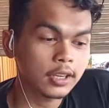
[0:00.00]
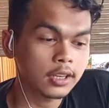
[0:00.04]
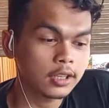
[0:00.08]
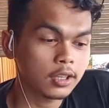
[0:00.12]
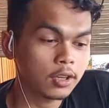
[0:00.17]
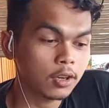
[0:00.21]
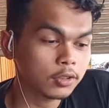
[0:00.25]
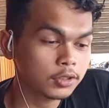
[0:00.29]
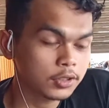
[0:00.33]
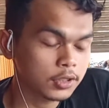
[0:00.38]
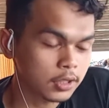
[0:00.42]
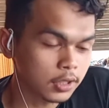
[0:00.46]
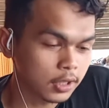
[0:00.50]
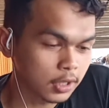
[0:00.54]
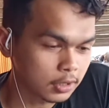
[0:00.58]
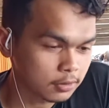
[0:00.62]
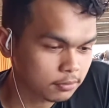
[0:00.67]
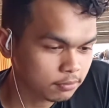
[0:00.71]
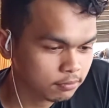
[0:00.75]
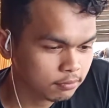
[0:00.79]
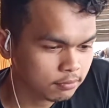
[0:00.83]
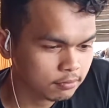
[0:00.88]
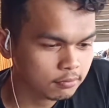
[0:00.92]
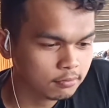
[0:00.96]
that is
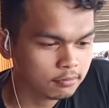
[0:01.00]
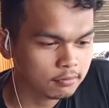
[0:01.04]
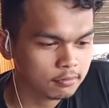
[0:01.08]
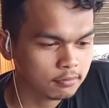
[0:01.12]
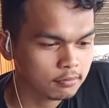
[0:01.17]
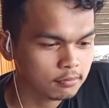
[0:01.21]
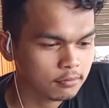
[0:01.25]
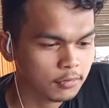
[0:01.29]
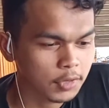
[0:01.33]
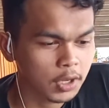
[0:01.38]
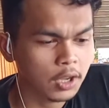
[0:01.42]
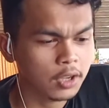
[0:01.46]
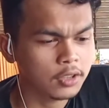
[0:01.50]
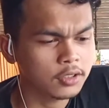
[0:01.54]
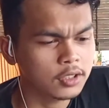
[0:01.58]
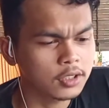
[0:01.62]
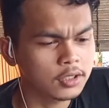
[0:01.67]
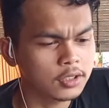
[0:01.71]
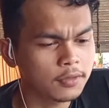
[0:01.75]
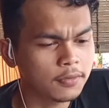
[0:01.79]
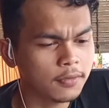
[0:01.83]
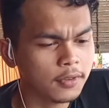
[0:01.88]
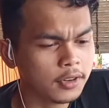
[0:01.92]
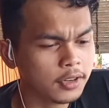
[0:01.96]
lacking in oxygen.
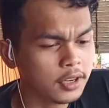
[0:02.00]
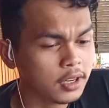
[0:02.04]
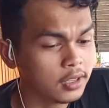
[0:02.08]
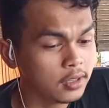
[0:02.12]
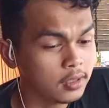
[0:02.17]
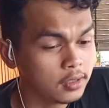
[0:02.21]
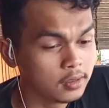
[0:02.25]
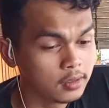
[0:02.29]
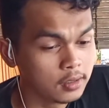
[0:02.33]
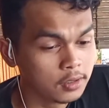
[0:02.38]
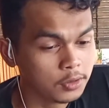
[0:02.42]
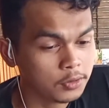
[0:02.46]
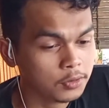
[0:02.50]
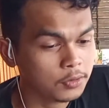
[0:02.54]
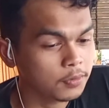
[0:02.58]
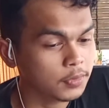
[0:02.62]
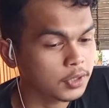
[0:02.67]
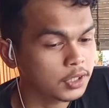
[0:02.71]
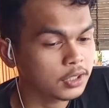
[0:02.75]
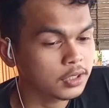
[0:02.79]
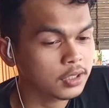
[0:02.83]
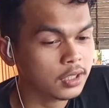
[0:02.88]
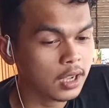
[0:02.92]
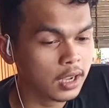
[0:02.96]
Because it's
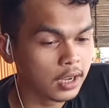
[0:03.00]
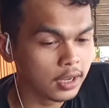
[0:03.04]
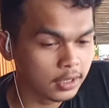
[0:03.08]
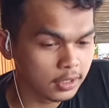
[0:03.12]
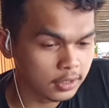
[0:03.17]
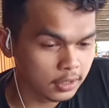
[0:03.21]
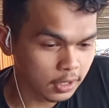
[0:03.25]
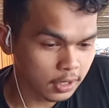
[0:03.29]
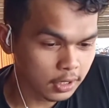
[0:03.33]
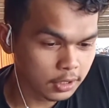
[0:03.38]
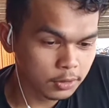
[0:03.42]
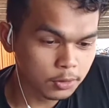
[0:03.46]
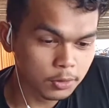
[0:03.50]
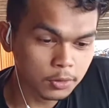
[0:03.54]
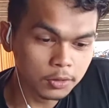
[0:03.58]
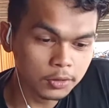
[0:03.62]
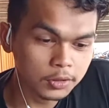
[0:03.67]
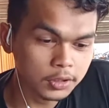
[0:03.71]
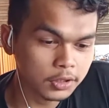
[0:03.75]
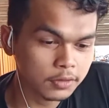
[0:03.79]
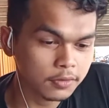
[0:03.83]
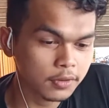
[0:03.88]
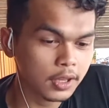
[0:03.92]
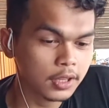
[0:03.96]
very easy to
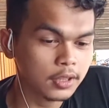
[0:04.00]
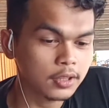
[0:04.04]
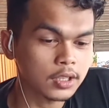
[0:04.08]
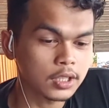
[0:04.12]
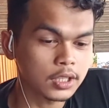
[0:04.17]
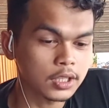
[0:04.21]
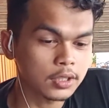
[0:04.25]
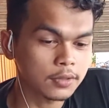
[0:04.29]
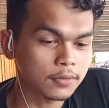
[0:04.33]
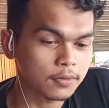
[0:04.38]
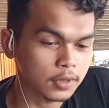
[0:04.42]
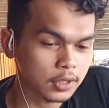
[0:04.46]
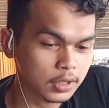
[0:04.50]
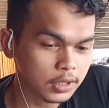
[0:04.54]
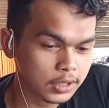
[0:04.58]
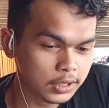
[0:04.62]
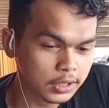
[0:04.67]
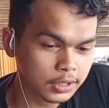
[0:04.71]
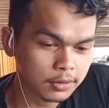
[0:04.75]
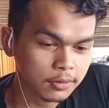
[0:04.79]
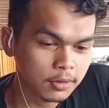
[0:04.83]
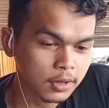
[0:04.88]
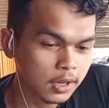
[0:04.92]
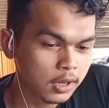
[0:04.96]
maintain and
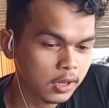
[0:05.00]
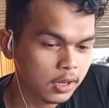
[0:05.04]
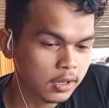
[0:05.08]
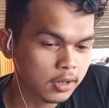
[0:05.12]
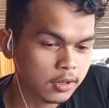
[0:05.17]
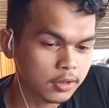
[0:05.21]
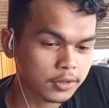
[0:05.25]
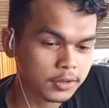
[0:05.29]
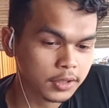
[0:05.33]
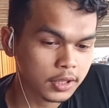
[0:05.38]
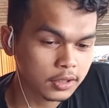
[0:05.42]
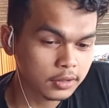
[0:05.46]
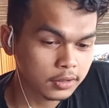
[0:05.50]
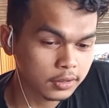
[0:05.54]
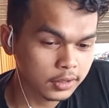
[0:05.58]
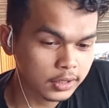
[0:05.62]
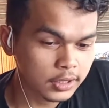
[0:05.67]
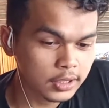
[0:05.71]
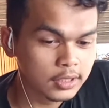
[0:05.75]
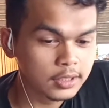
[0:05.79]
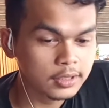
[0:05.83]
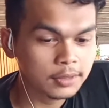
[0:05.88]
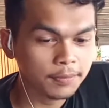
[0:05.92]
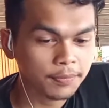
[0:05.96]
cultivate this fish,
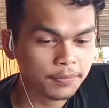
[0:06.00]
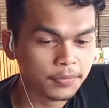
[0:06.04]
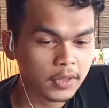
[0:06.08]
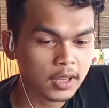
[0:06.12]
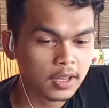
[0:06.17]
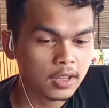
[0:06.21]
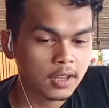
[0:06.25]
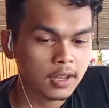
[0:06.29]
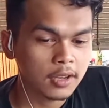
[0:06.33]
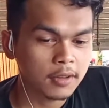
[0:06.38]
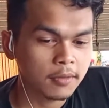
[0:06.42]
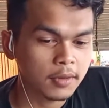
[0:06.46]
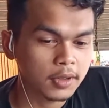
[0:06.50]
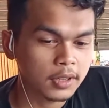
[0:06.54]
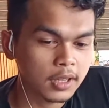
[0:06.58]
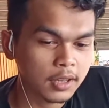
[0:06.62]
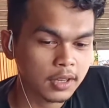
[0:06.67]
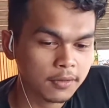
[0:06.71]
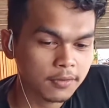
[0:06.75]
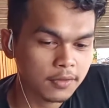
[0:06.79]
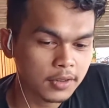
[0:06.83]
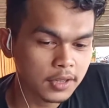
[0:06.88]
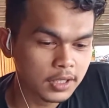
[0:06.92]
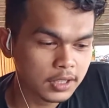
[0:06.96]
recently,
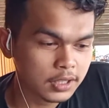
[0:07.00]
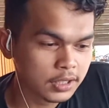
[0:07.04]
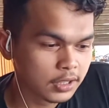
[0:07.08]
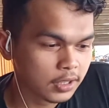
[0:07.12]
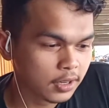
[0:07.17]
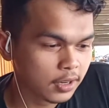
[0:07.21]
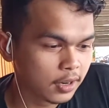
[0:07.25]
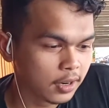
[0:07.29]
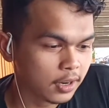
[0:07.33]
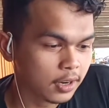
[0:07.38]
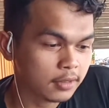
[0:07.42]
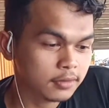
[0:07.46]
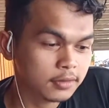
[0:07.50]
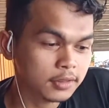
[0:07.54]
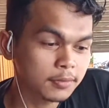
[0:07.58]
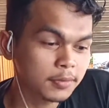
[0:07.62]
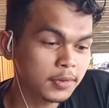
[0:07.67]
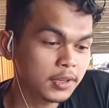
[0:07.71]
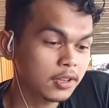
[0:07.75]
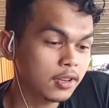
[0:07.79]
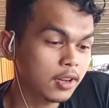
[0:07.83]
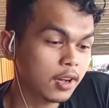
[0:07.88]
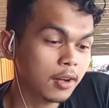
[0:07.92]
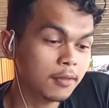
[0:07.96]
betta
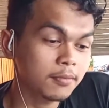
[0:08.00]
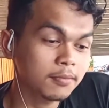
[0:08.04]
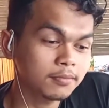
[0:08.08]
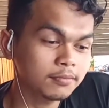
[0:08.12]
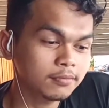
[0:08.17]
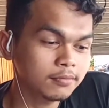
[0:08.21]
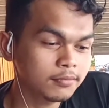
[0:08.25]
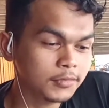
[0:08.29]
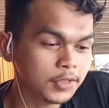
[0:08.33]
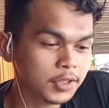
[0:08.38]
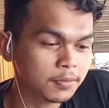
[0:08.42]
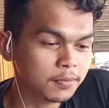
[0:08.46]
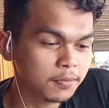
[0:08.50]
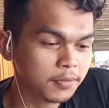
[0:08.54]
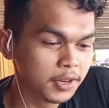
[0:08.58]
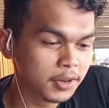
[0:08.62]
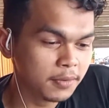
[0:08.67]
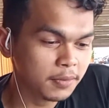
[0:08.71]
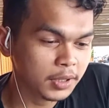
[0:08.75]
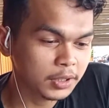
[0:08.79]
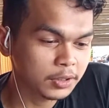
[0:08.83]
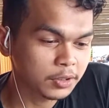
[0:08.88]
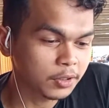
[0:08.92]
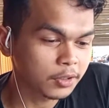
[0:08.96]
fish have
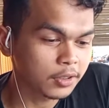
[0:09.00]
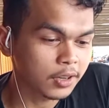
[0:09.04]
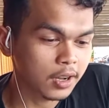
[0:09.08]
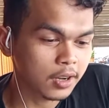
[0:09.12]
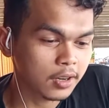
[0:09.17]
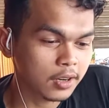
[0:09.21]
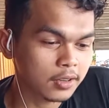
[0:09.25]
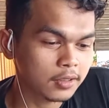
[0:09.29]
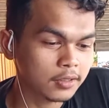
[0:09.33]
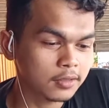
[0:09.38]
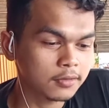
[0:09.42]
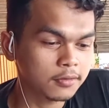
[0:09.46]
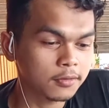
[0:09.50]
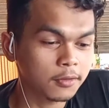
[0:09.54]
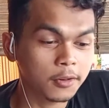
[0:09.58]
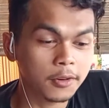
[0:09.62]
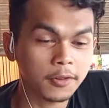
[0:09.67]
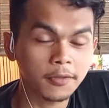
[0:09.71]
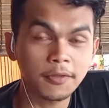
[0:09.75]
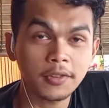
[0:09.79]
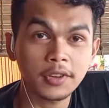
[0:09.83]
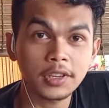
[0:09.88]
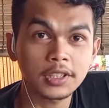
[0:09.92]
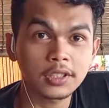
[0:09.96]
become the prima
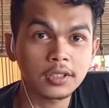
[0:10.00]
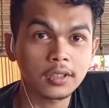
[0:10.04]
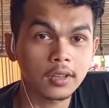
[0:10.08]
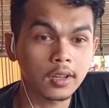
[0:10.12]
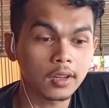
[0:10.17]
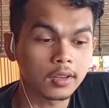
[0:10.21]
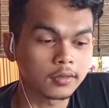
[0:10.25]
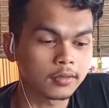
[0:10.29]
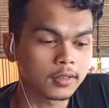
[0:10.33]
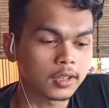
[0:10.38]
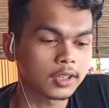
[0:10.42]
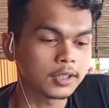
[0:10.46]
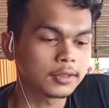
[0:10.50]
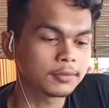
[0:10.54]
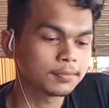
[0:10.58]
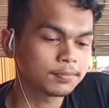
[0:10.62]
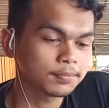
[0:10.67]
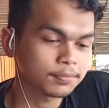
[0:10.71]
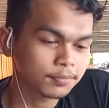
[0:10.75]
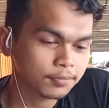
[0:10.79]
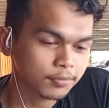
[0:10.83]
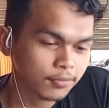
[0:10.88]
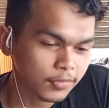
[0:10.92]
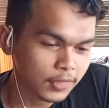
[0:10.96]
donna for
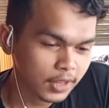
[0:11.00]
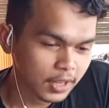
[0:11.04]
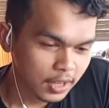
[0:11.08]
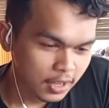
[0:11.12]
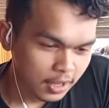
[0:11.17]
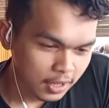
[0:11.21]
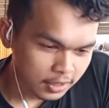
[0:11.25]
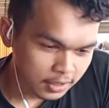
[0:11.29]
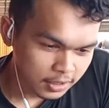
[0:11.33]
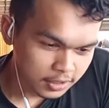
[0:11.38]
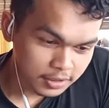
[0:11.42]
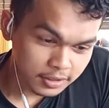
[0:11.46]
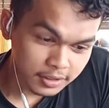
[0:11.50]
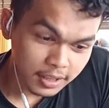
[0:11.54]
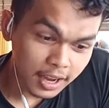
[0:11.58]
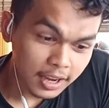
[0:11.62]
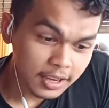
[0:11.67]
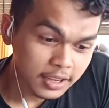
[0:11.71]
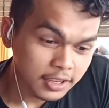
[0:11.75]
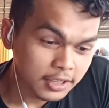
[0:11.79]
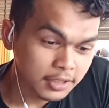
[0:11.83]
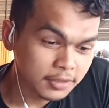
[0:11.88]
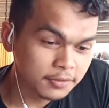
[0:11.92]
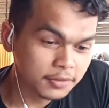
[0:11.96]
fish lover.
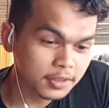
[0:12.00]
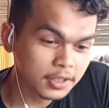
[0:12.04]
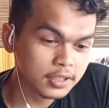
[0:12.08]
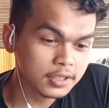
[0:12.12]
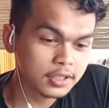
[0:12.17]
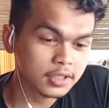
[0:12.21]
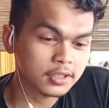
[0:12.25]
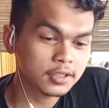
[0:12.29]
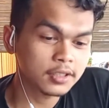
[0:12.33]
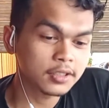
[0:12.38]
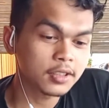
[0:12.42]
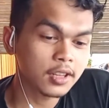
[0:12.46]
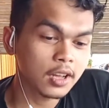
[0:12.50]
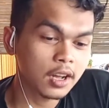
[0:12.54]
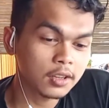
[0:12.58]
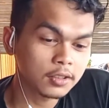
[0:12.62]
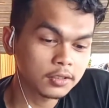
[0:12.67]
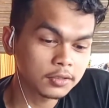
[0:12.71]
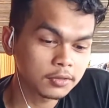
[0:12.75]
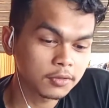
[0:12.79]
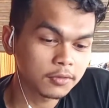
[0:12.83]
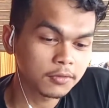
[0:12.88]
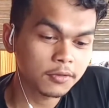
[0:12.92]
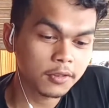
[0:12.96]
This tiny
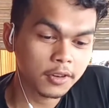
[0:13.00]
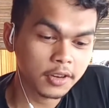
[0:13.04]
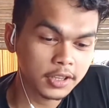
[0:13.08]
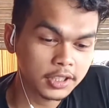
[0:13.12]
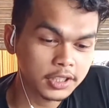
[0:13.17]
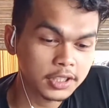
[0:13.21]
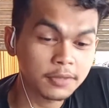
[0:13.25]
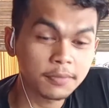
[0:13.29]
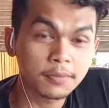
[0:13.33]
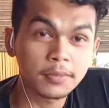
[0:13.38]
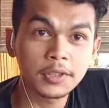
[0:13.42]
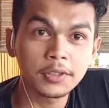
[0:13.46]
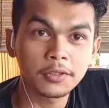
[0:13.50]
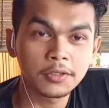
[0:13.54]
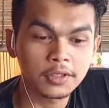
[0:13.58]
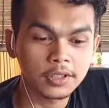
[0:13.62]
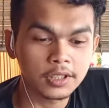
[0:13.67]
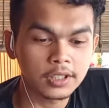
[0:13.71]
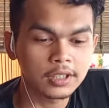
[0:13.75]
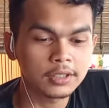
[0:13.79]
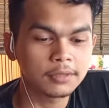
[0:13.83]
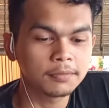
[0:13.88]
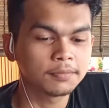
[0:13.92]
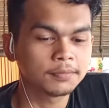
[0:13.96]
fish is known
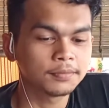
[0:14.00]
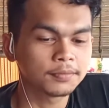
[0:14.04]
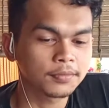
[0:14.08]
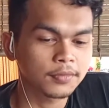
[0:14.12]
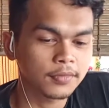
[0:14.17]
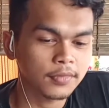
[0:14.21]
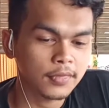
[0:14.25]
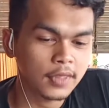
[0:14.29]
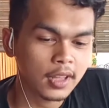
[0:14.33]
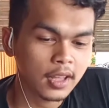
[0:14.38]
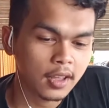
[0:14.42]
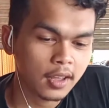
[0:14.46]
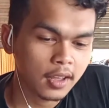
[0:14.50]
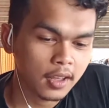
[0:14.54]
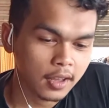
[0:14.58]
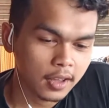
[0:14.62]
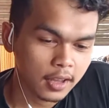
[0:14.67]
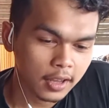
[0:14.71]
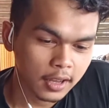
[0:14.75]
for its beauty